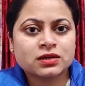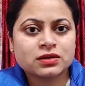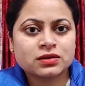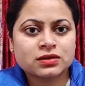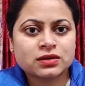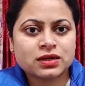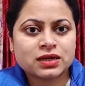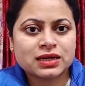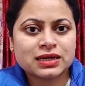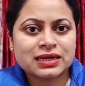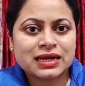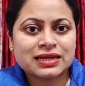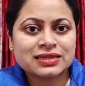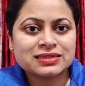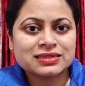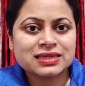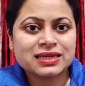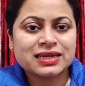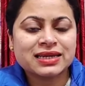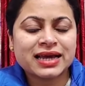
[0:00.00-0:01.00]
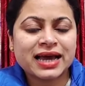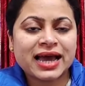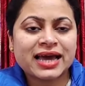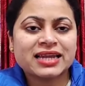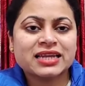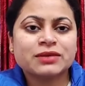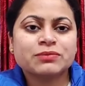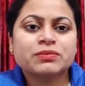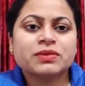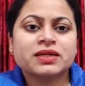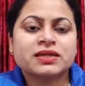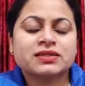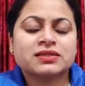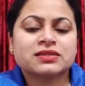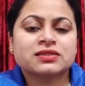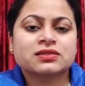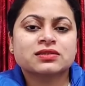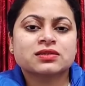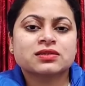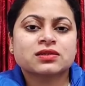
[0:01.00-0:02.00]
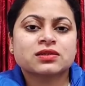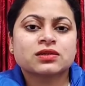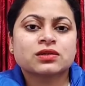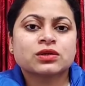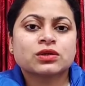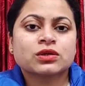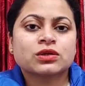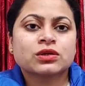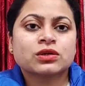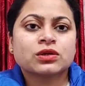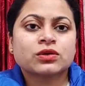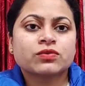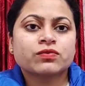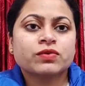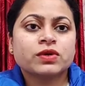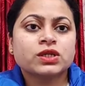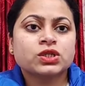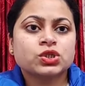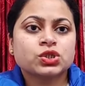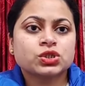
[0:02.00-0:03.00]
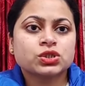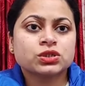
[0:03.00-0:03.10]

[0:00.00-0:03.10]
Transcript: classic elements which